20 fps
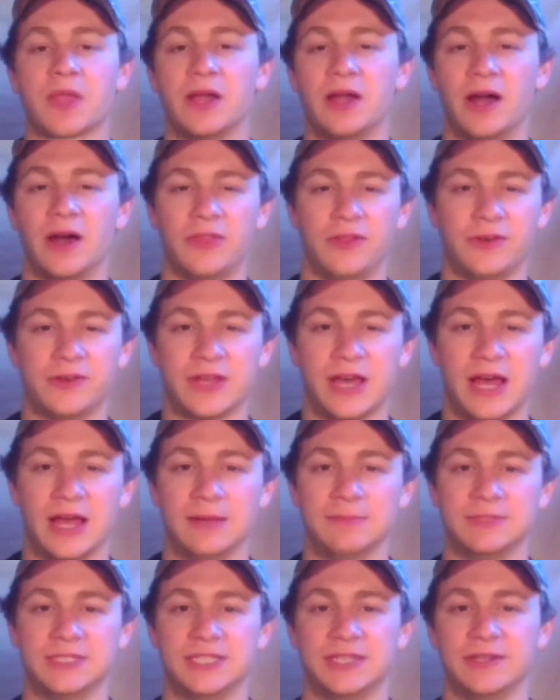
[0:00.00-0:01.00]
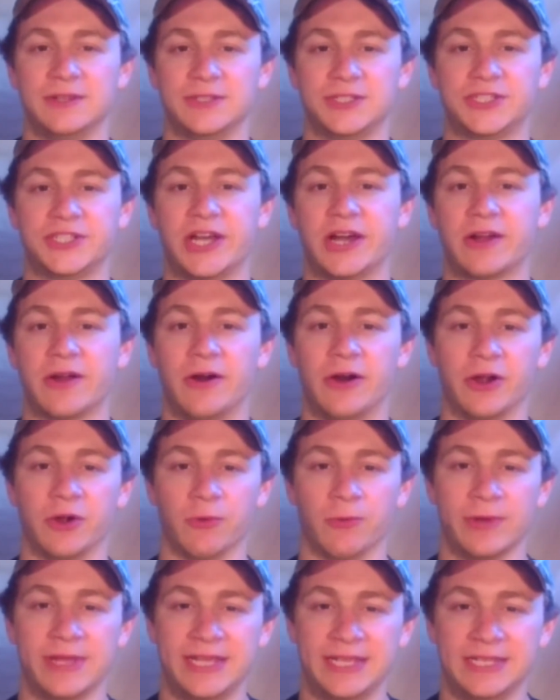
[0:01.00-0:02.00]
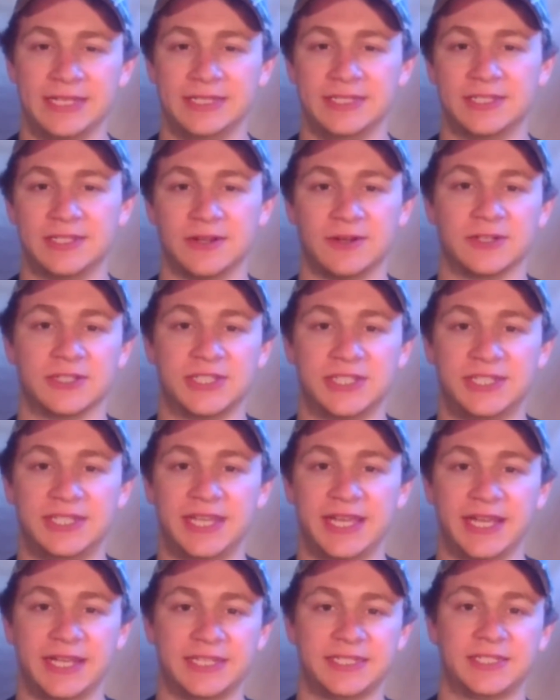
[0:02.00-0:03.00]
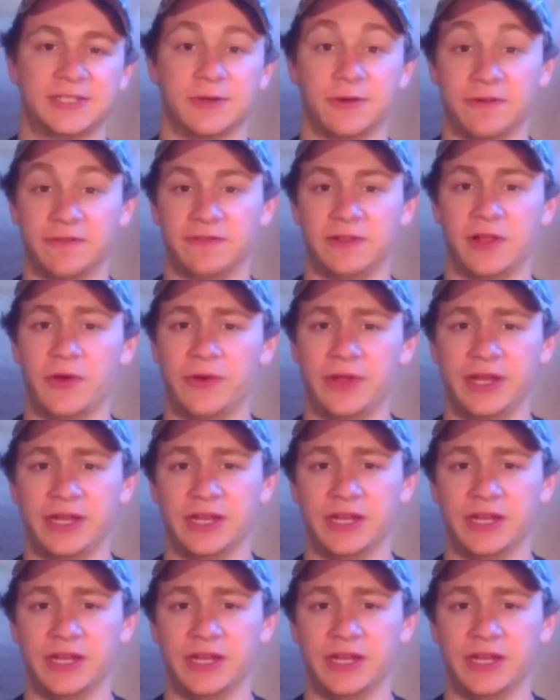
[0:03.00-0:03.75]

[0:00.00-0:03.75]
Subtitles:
Other times they'll suck on reeds or sticks or floating